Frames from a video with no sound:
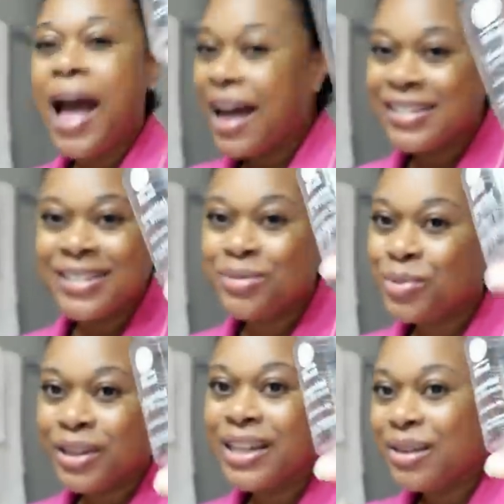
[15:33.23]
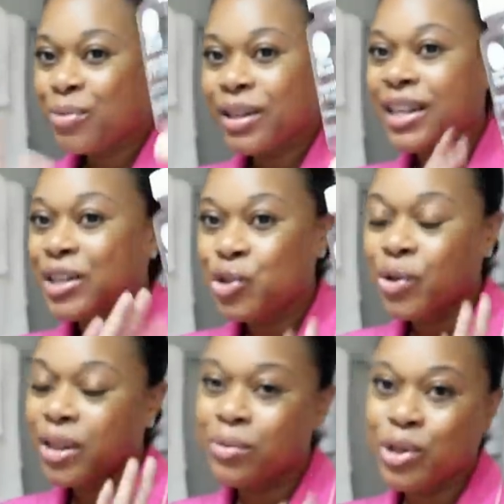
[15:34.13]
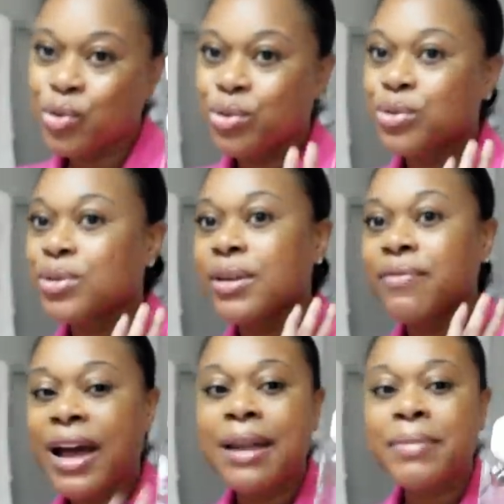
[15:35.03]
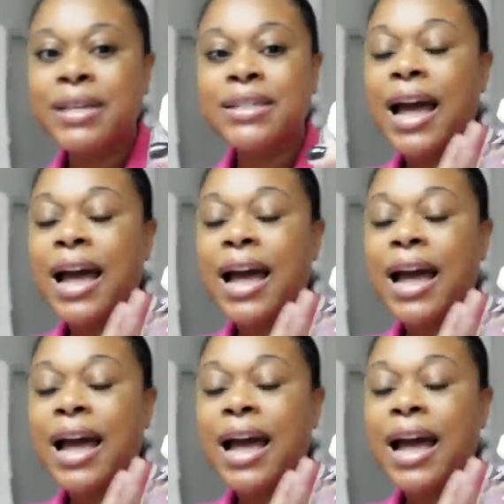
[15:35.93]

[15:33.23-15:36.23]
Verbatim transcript: I just really, really enjoy the Rituals vitamins.